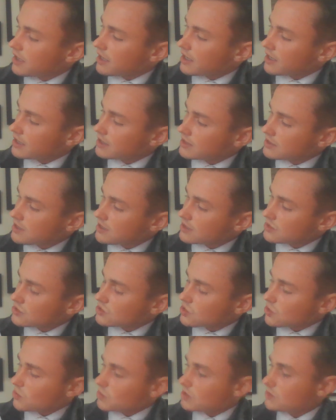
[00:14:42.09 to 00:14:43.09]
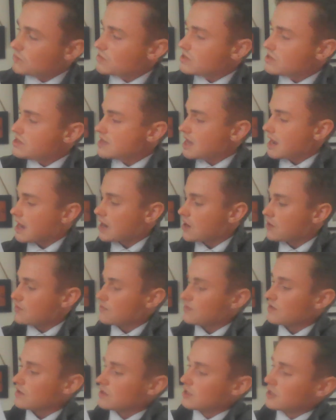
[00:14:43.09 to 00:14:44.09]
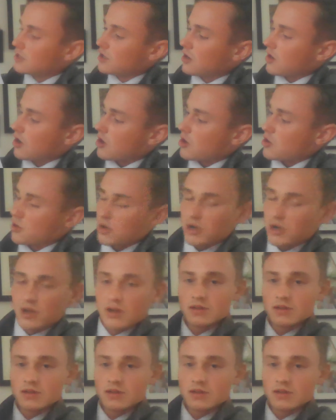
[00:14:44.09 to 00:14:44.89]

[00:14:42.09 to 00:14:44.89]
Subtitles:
And so when we have our